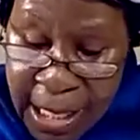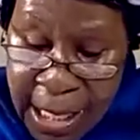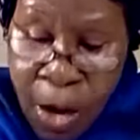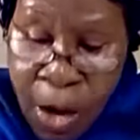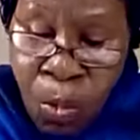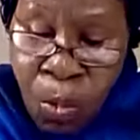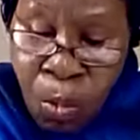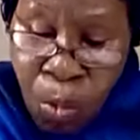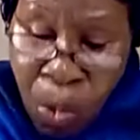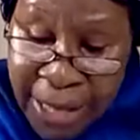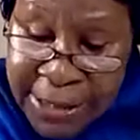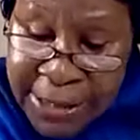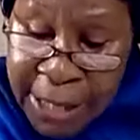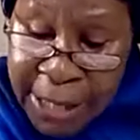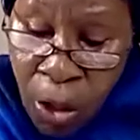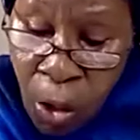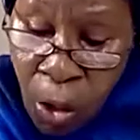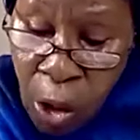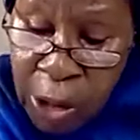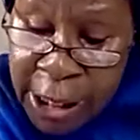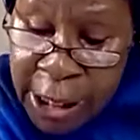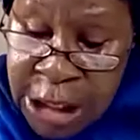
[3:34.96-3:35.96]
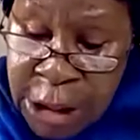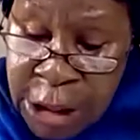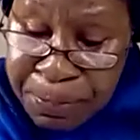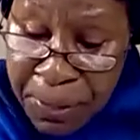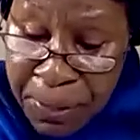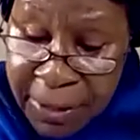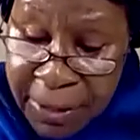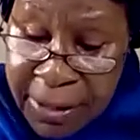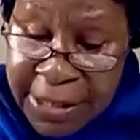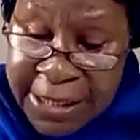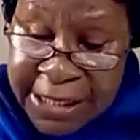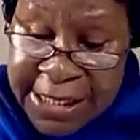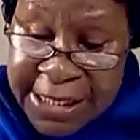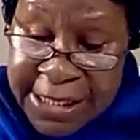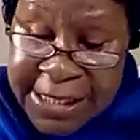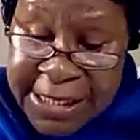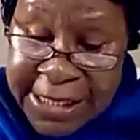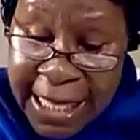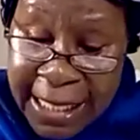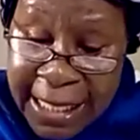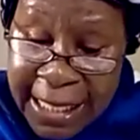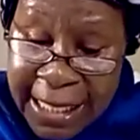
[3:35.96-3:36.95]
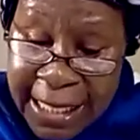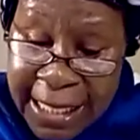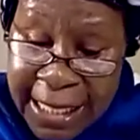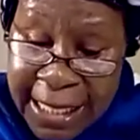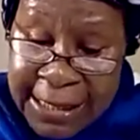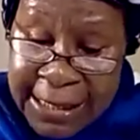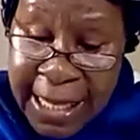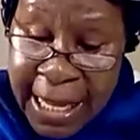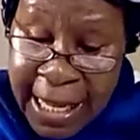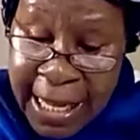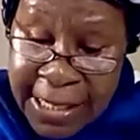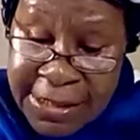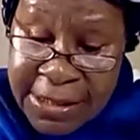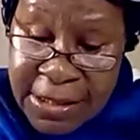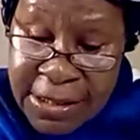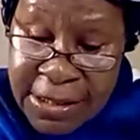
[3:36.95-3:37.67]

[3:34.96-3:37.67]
What the Holy Spirit is telling us.